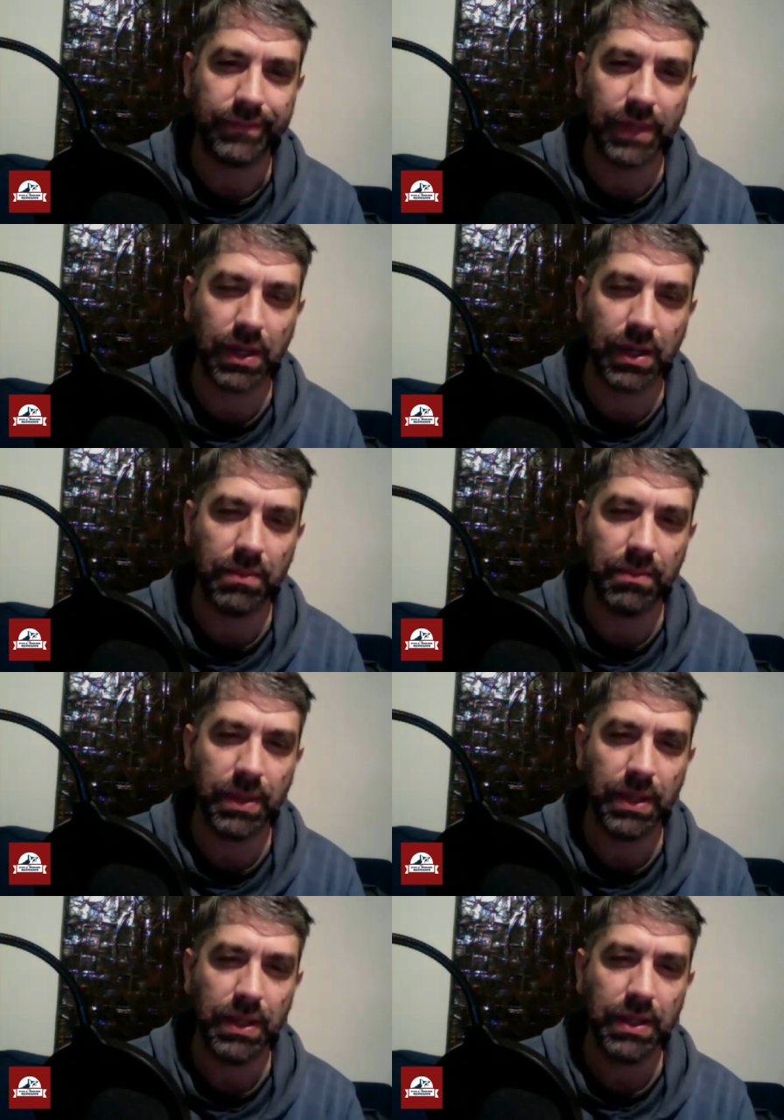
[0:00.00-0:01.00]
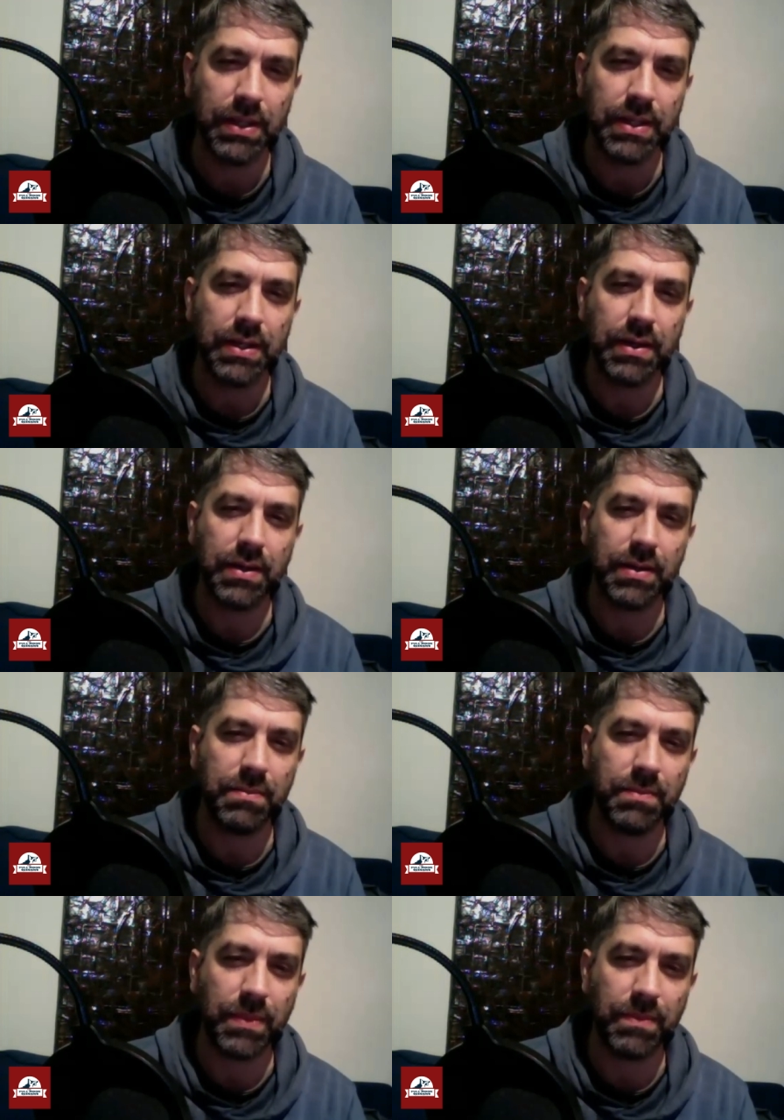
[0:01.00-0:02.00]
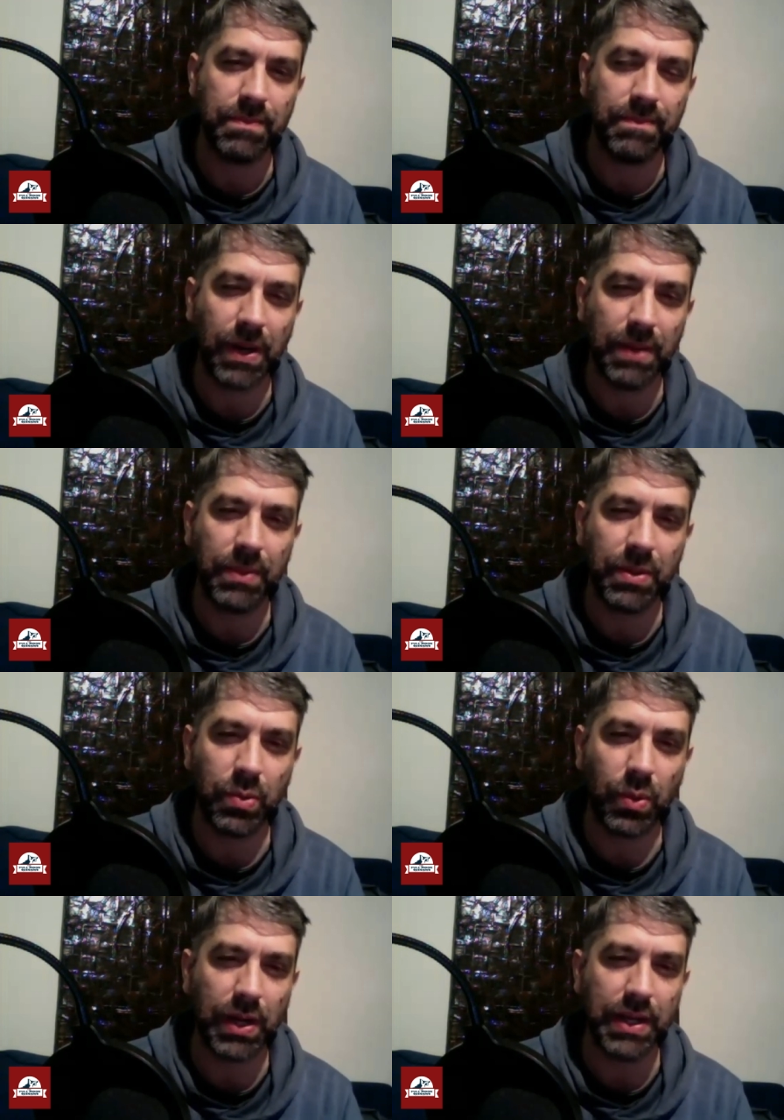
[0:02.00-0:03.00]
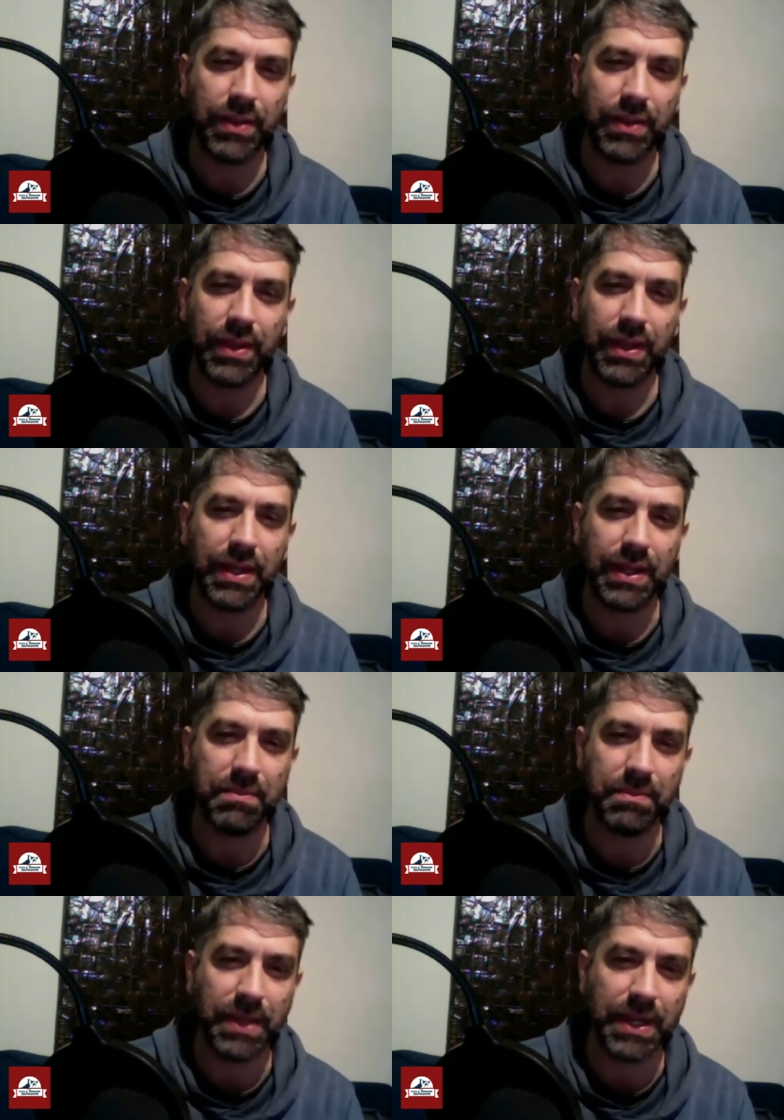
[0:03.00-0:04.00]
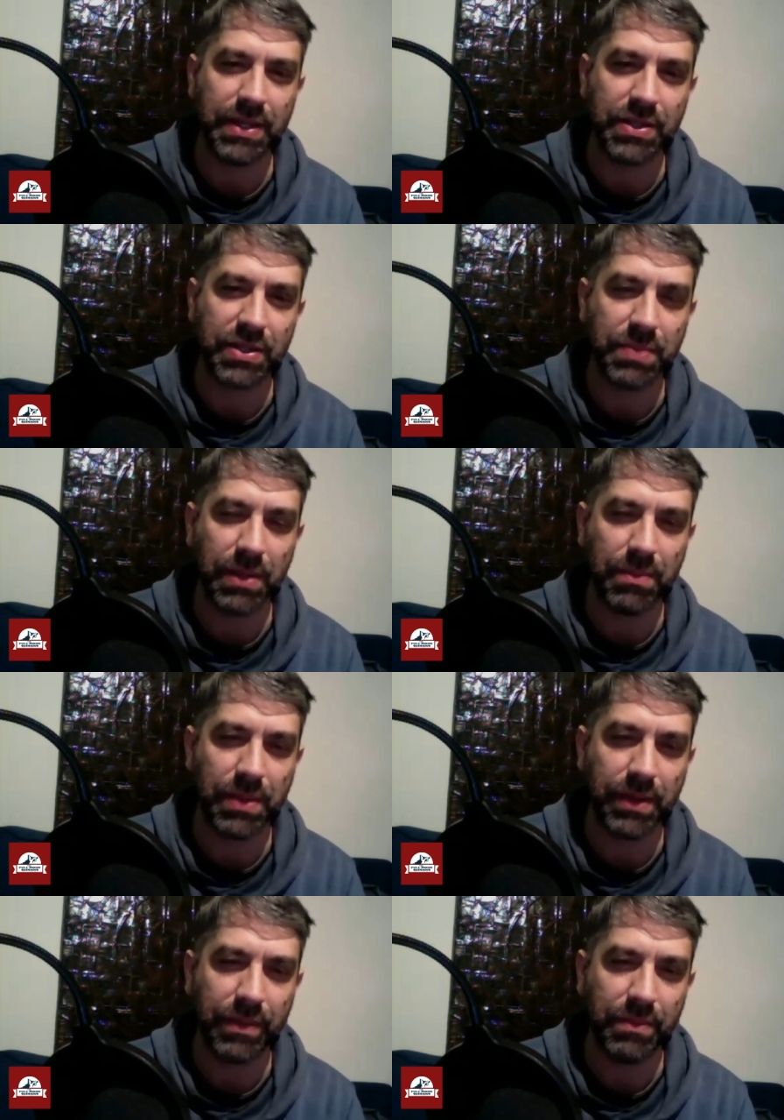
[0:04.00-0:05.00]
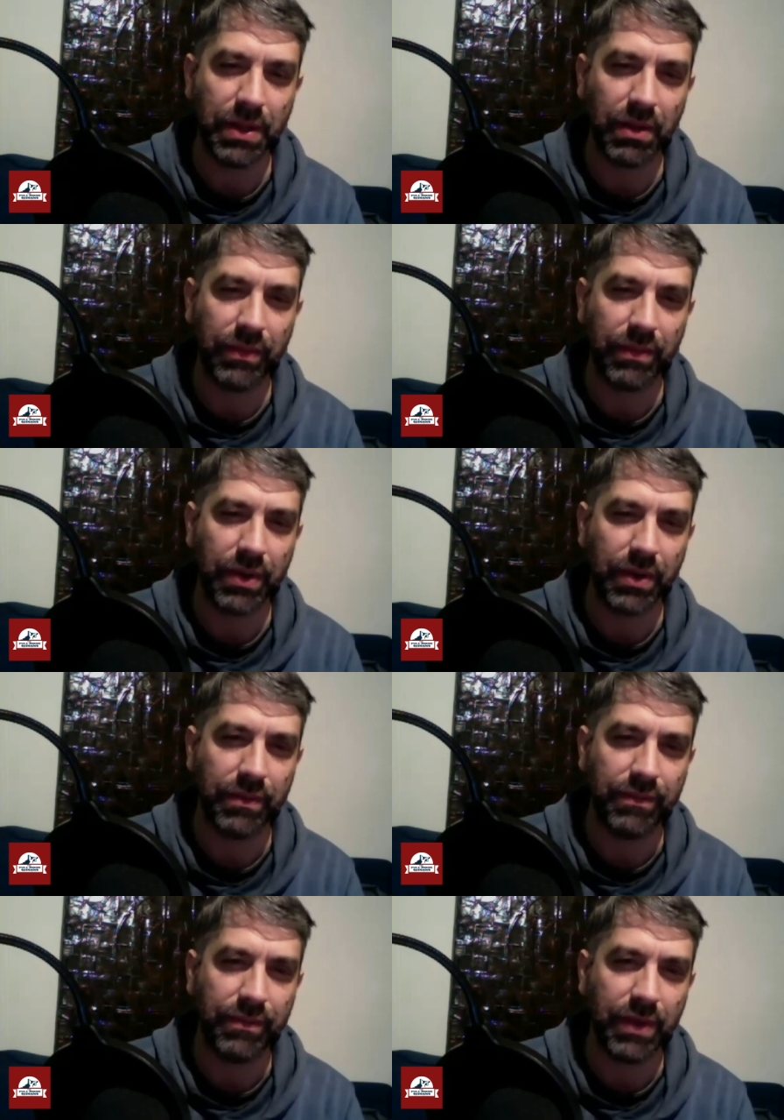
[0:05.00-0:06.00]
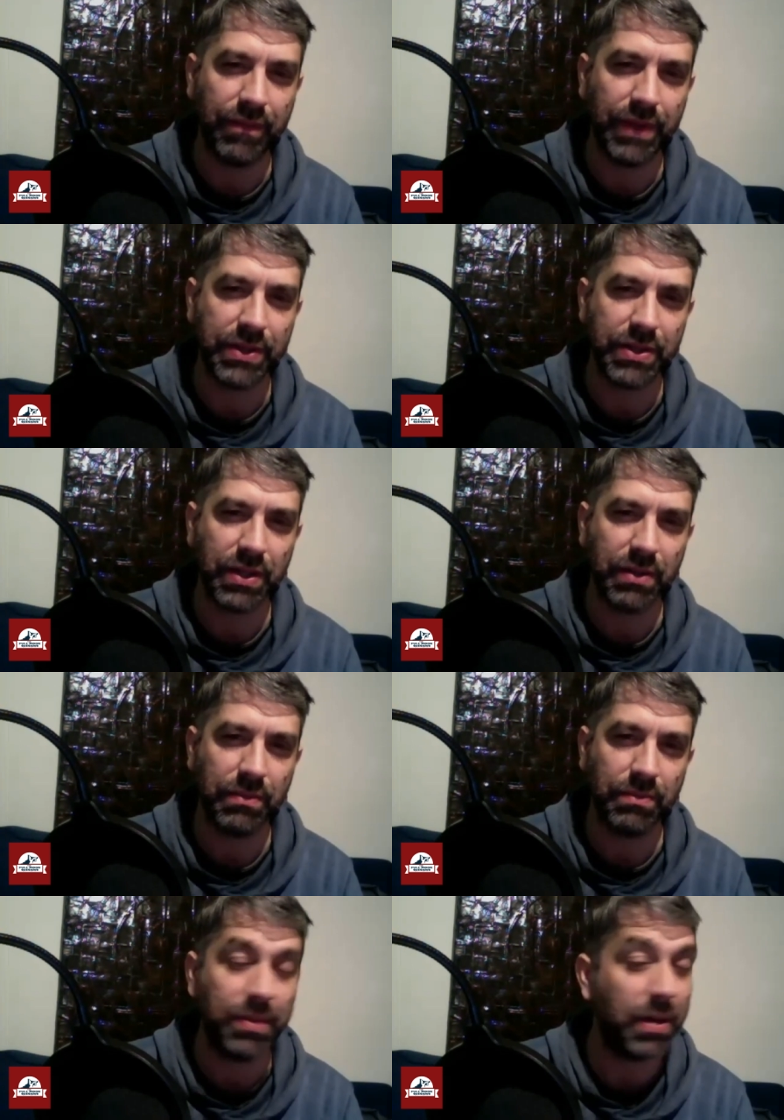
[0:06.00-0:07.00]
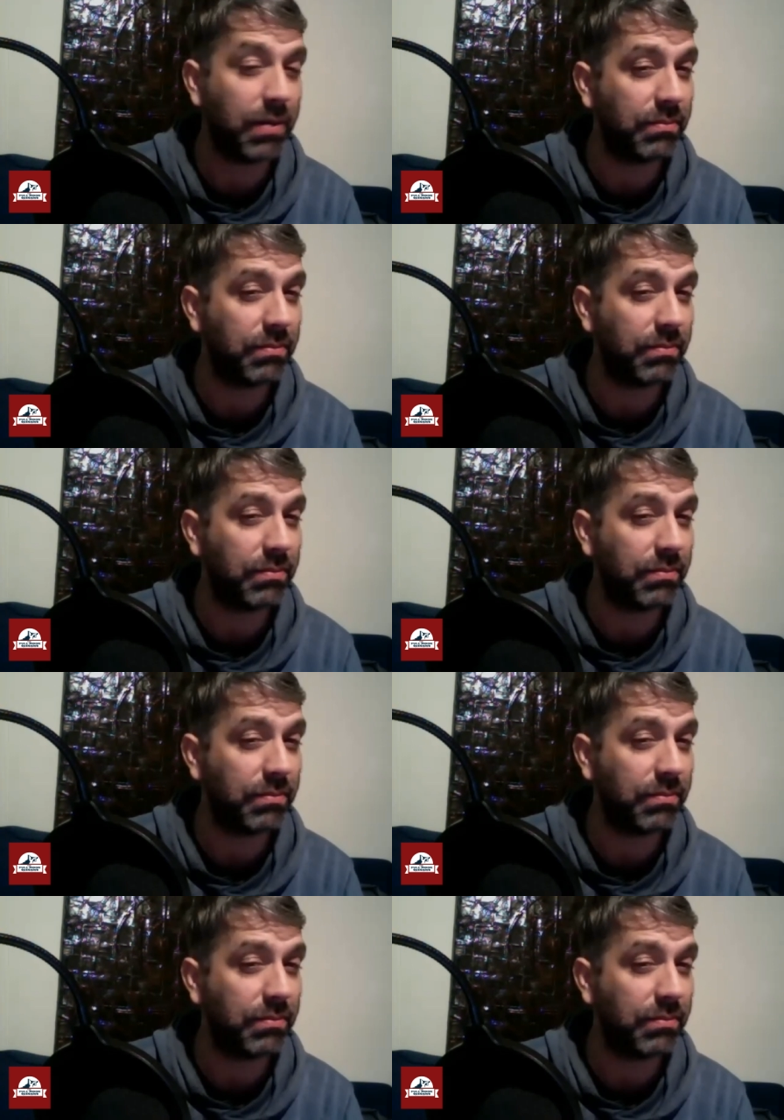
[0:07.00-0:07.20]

Um, mm, I'm quietly thinking it may just be a bit of a middle of the road adventure. But